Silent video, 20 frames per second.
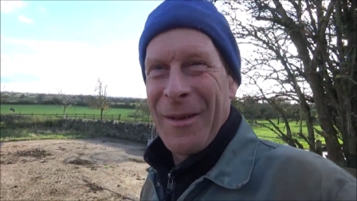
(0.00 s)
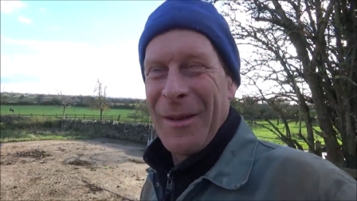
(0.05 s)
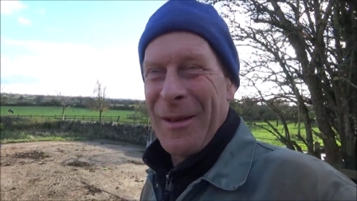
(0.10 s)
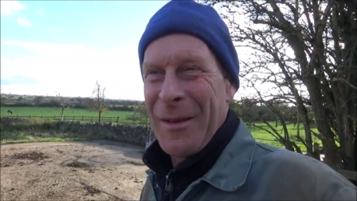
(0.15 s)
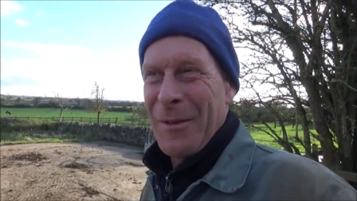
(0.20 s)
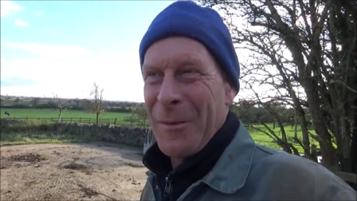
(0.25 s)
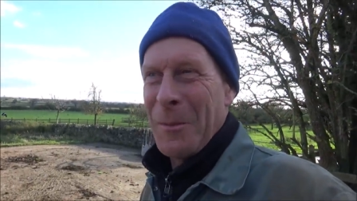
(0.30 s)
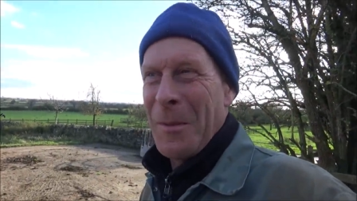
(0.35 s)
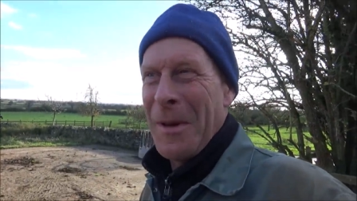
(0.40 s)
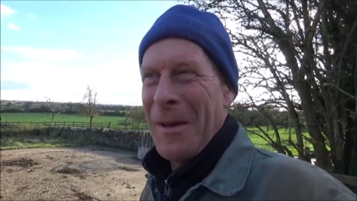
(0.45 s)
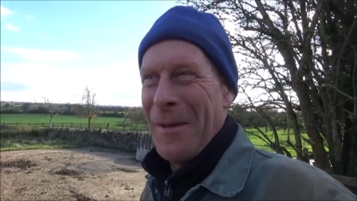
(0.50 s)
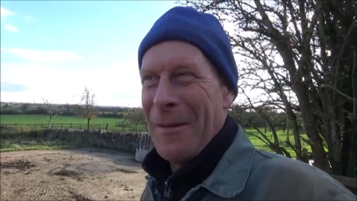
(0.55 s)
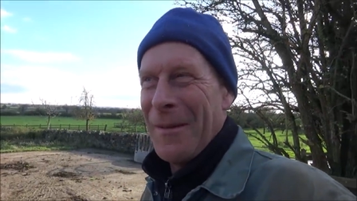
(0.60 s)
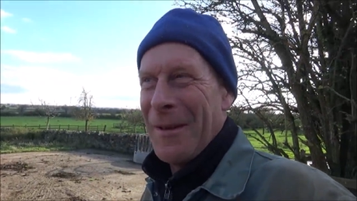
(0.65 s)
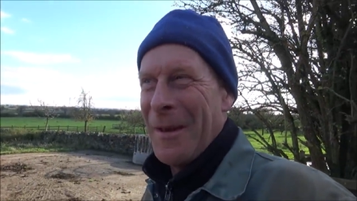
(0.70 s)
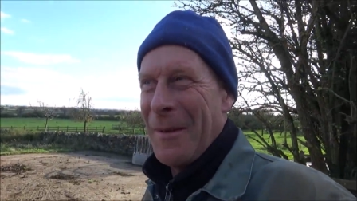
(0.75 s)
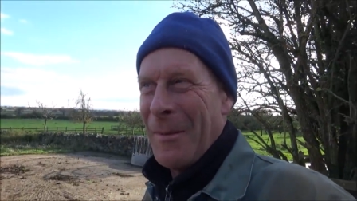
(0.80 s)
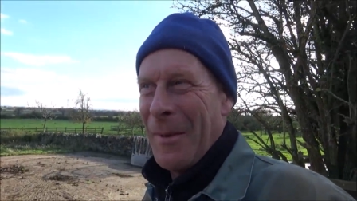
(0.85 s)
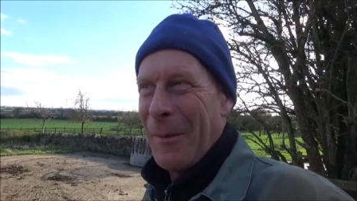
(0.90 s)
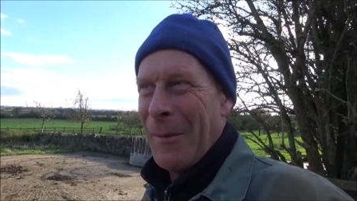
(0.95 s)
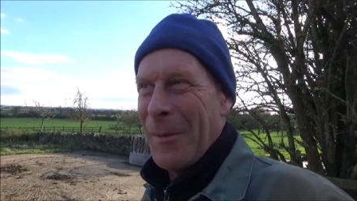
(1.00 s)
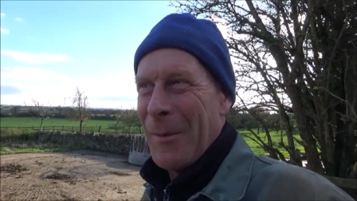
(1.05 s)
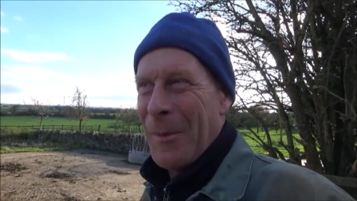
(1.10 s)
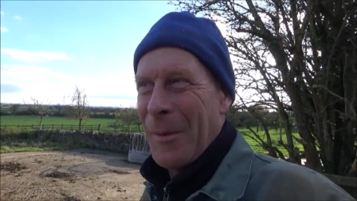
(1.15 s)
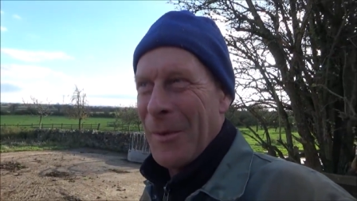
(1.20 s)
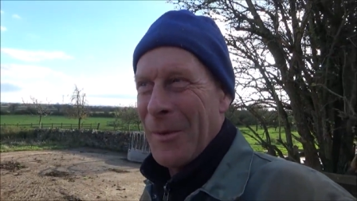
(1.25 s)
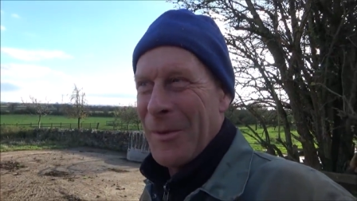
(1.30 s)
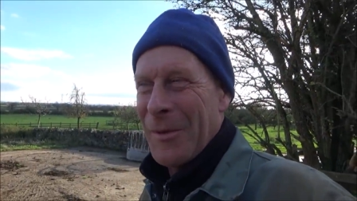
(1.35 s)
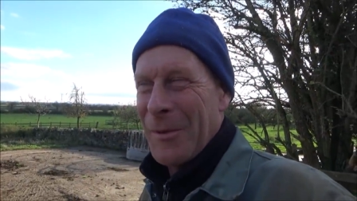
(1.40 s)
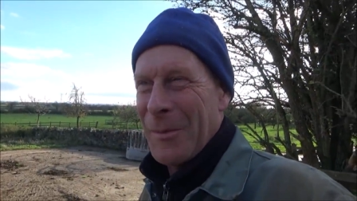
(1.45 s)
It's winter, isn't it? But if you
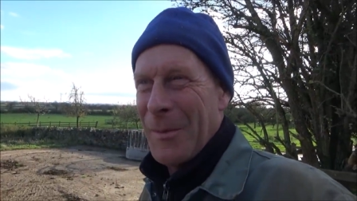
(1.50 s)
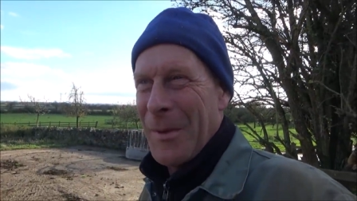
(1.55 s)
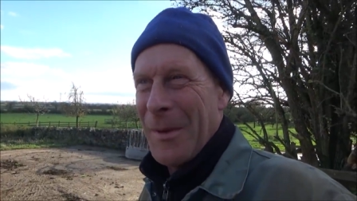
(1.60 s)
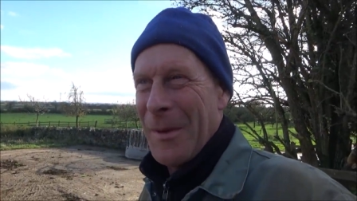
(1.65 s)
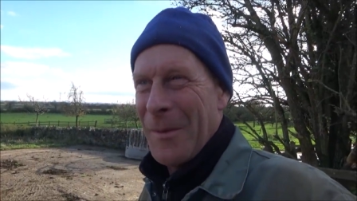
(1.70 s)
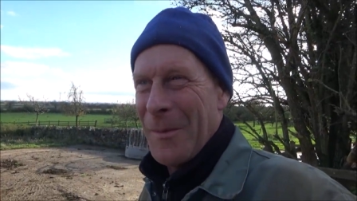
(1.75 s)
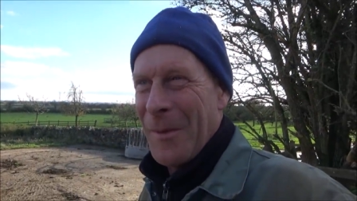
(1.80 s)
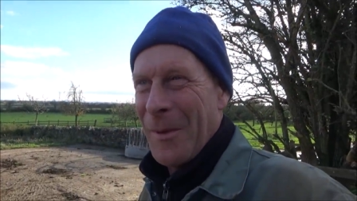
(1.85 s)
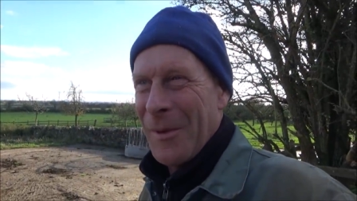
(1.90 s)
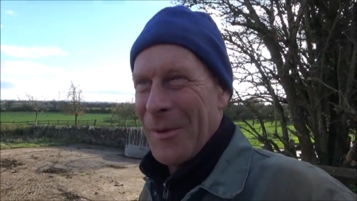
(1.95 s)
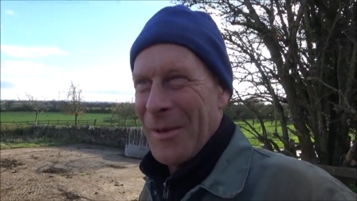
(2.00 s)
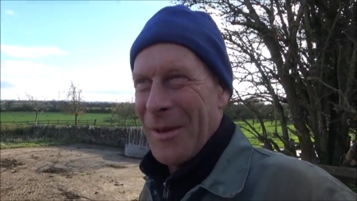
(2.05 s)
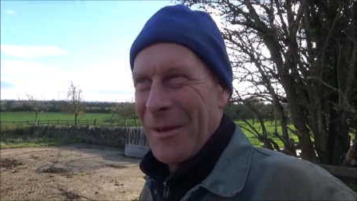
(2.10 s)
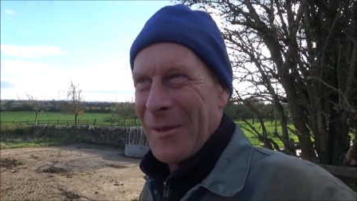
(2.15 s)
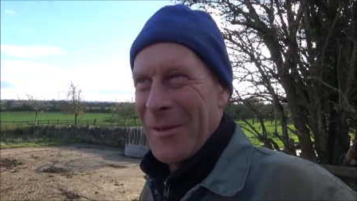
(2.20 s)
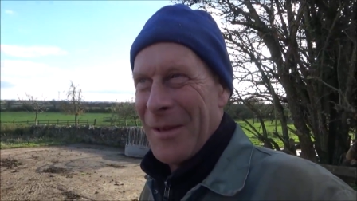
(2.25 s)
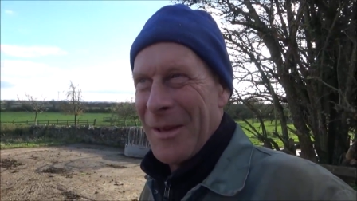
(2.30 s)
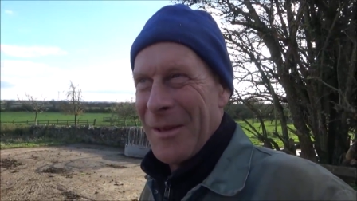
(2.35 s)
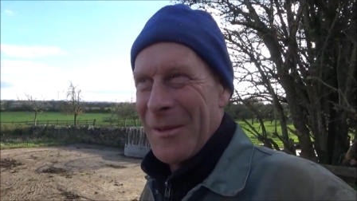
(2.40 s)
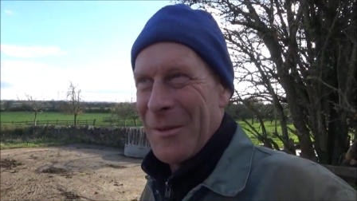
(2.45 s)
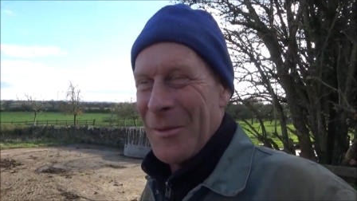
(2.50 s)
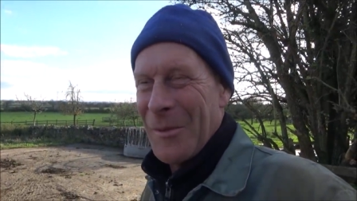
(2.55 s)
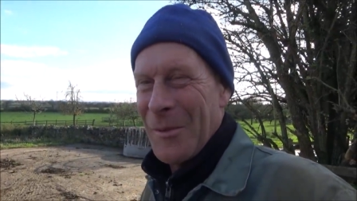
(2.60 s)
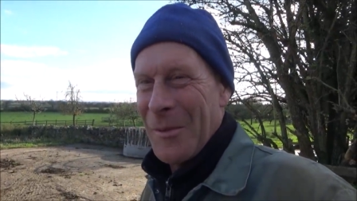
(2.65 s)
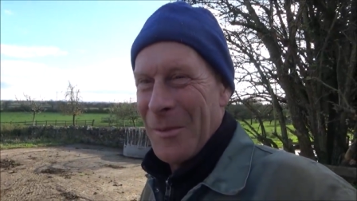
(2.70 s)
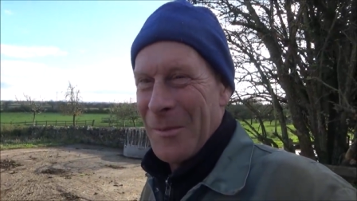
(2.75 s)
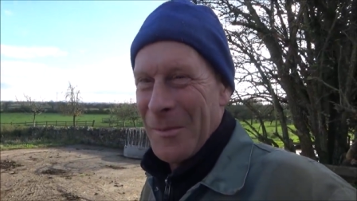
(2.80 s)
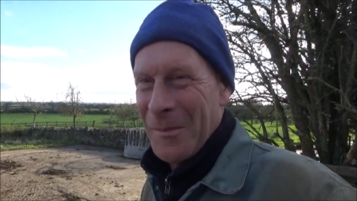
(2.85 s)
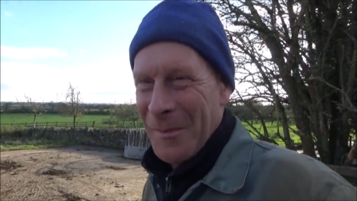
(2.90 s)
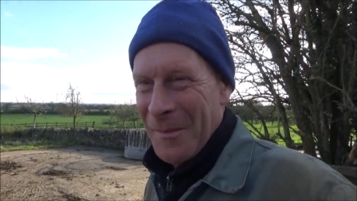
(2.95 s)
watch Winter Watch, they'll say it's
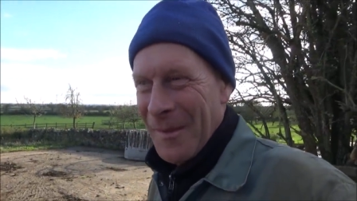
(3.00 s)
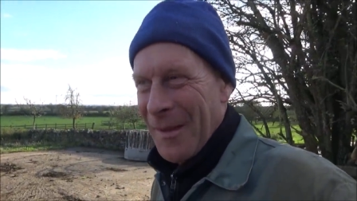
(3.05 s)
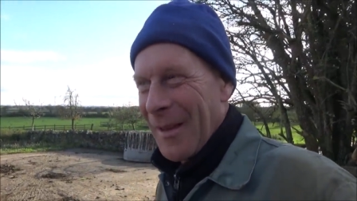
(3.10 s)
autumn.